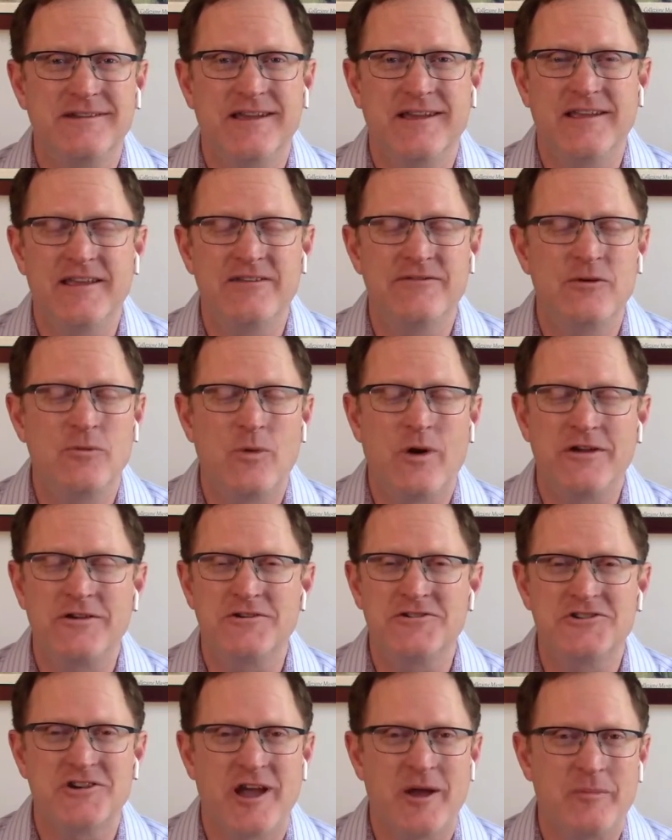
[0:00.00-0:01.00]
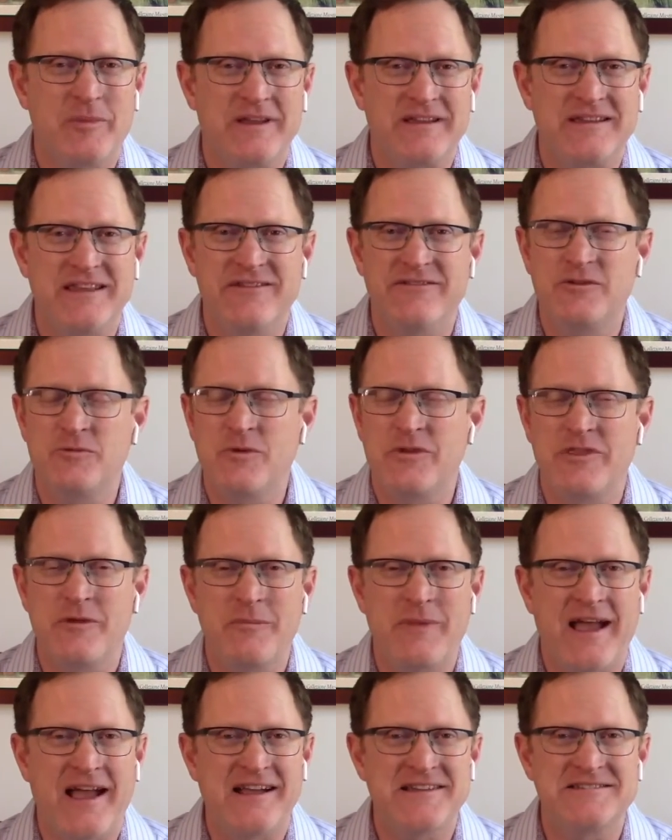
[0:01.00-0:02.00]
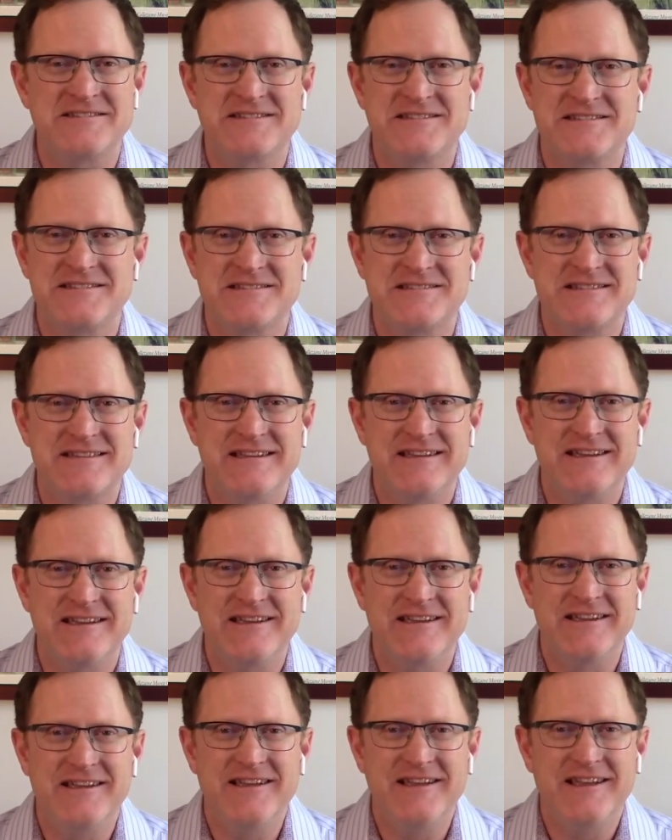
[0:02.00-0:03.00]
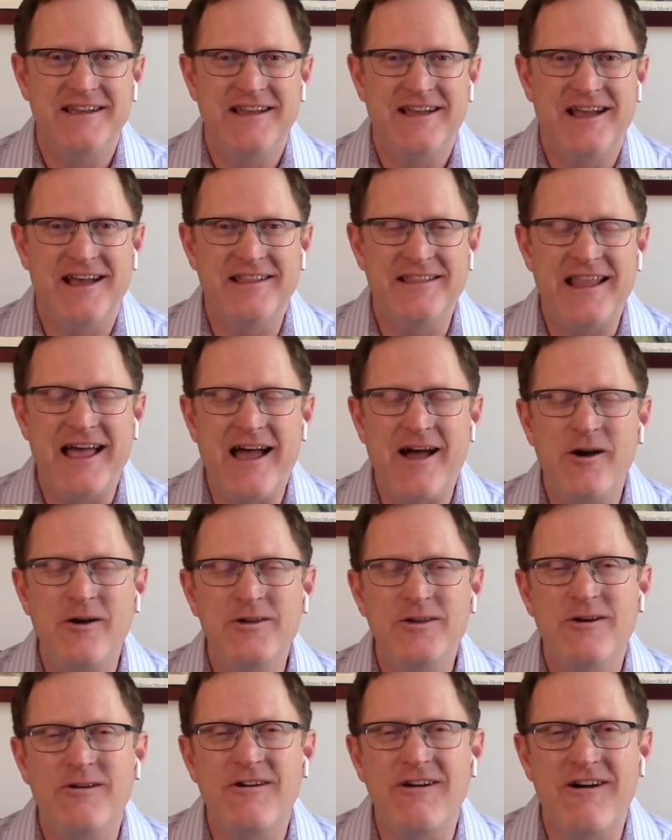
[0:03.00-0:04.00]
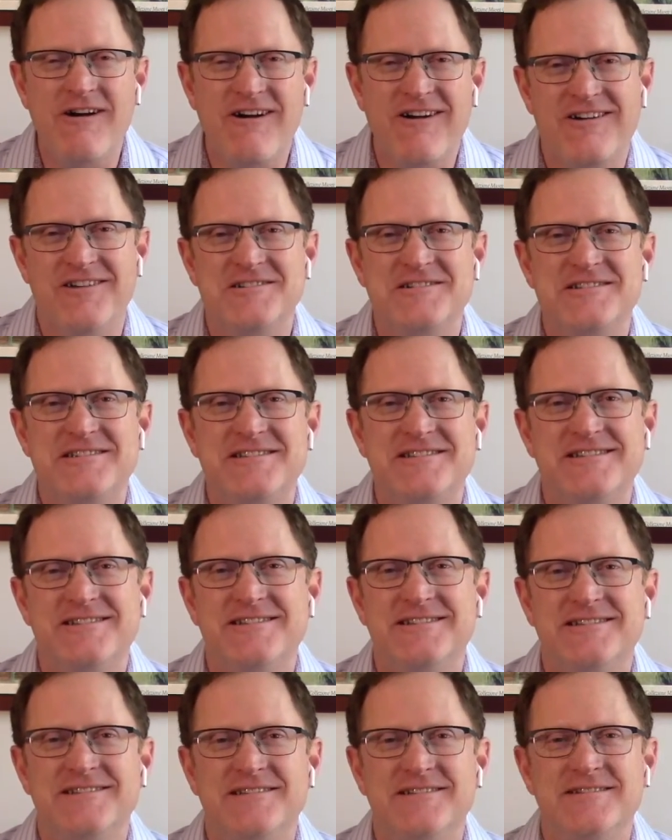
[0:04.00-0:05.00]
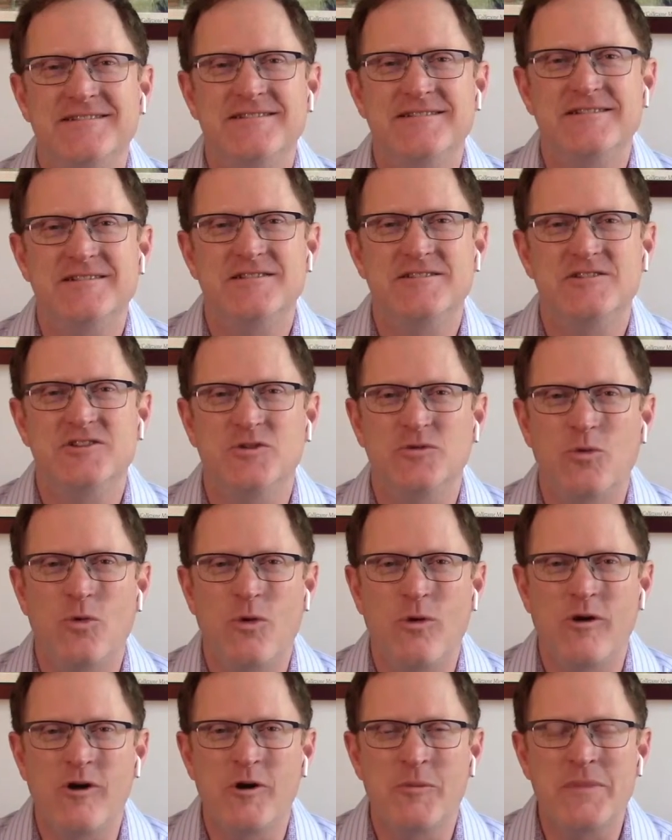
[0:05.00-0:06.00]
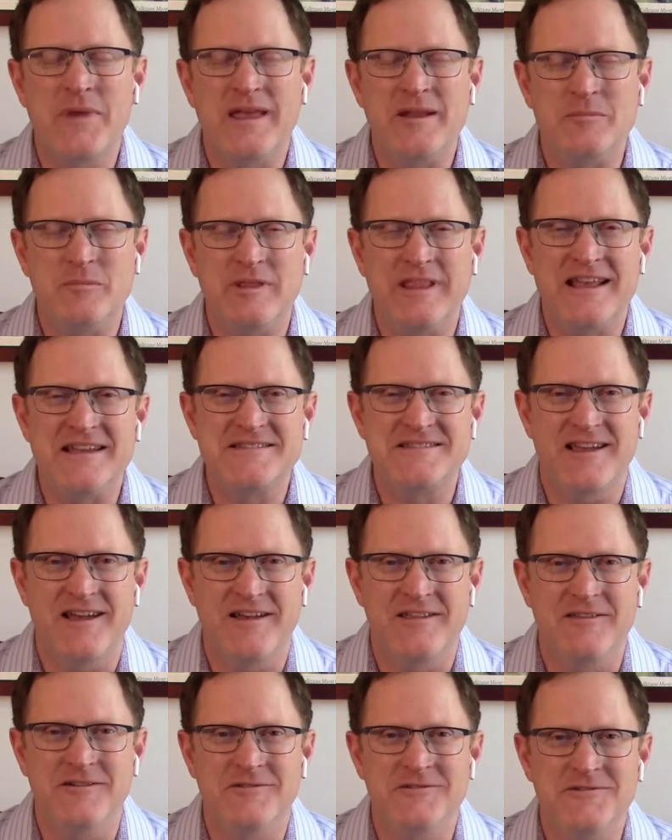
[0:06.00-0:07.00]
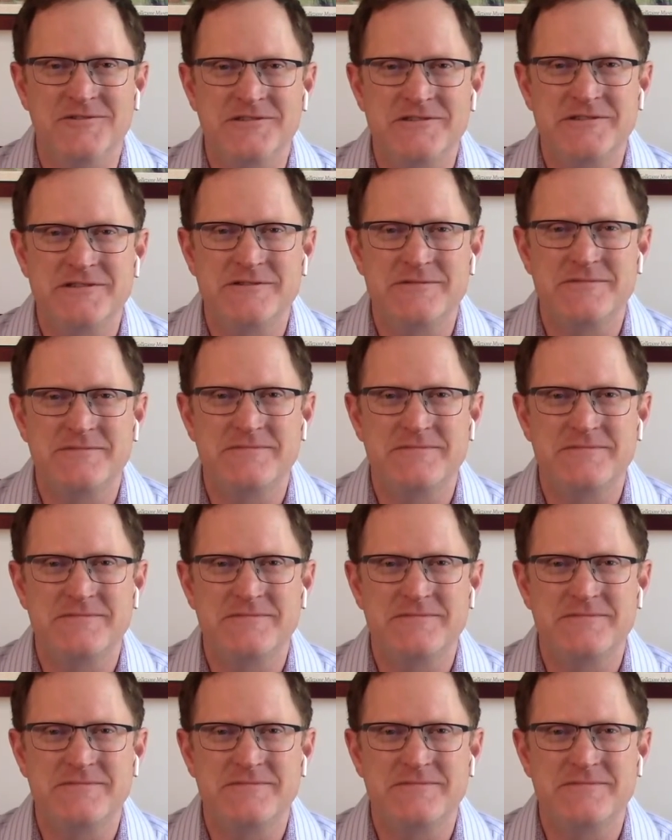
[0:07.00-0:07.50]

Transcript: even while you're shopping, even with the masks, allow your heart to warm and bless others.